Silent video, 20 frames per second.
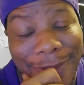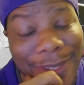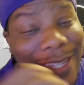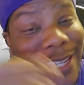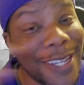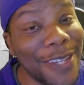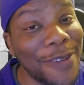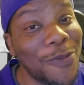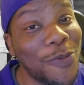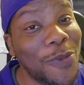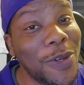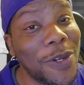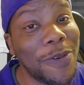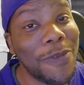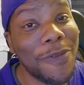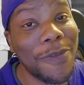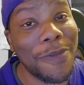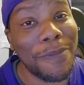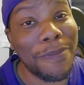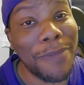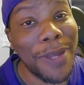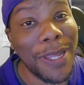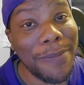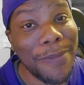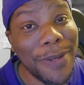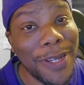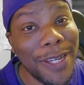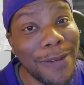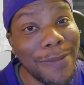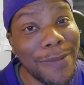And with
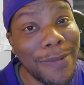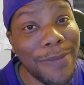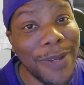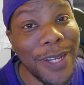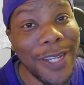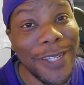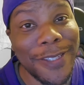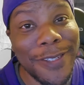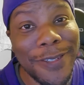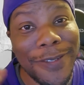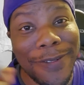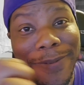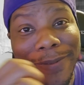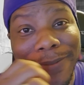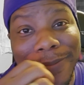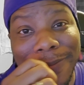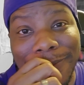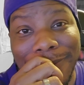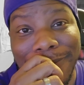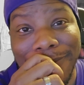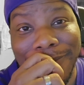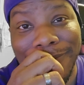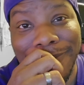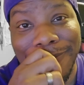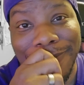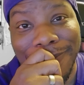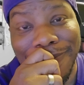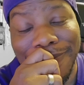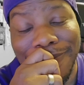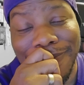Bateman coming back too.
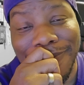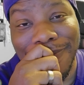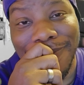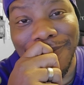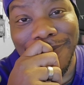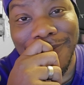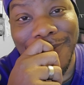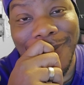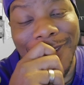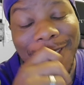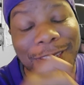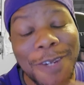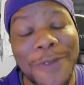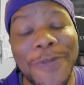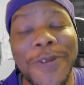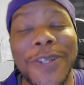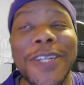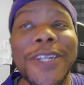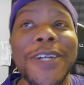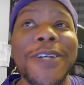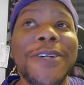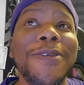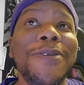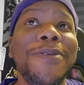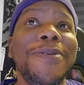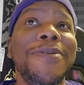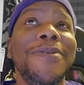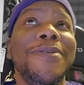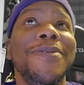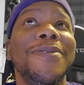So we
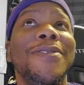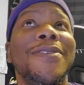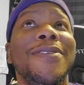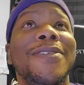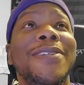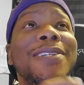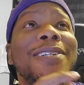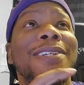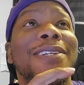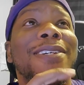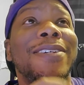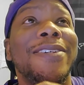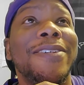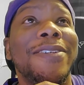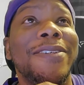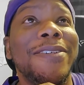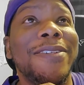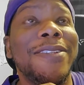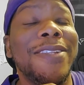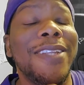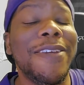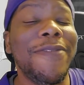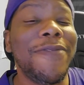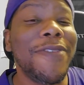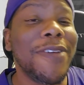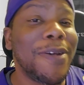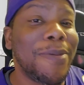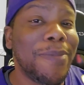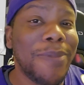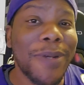know
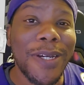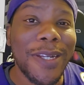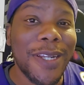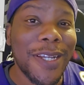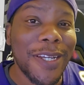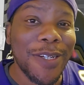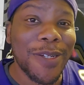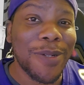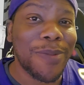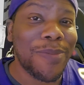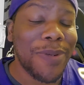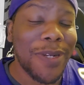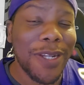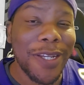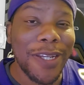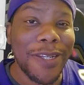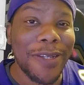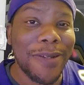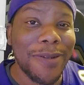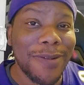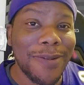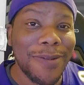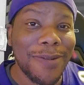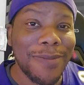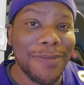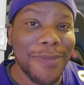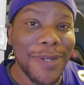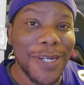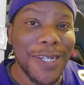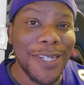Le'Veon Bell ain't going to play
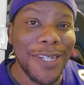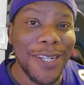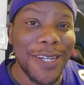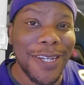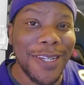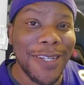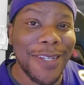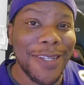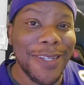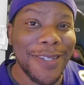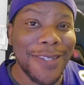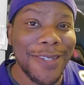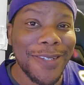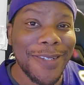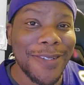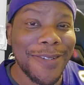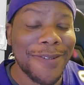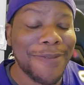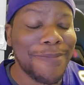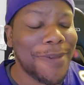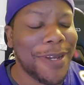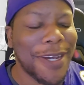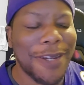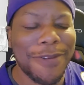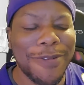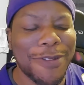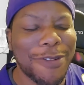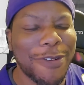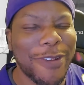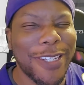Monday. I'm
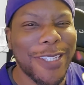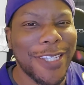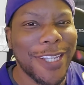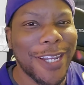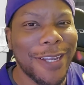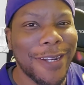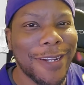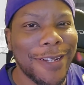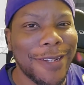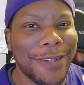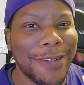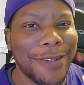so excited.